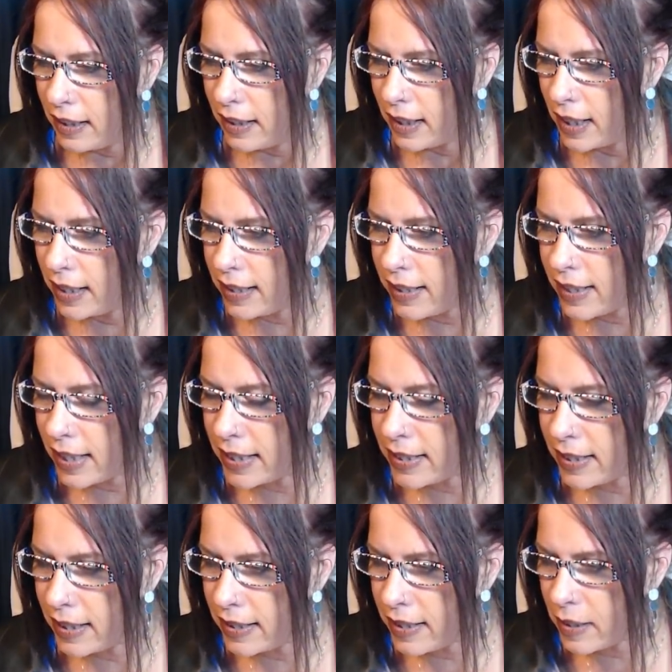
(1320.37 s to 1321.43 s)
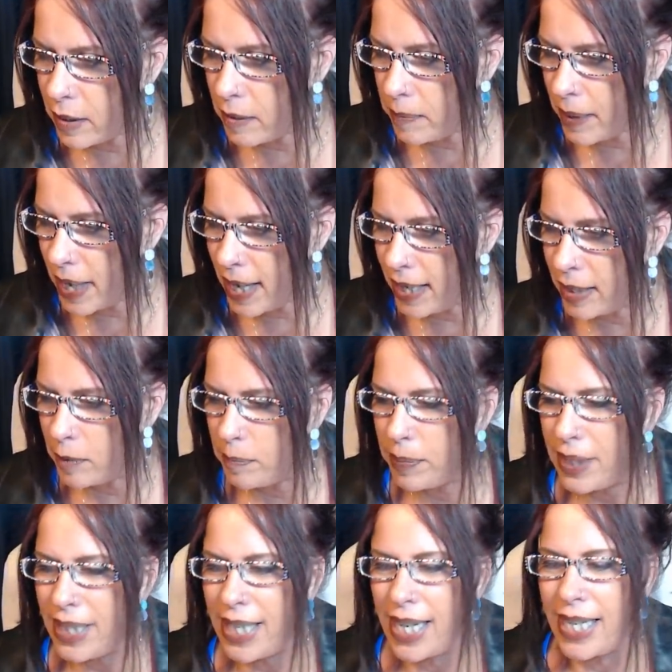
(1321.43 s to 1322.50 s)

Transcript: had a sight on Soul patty? P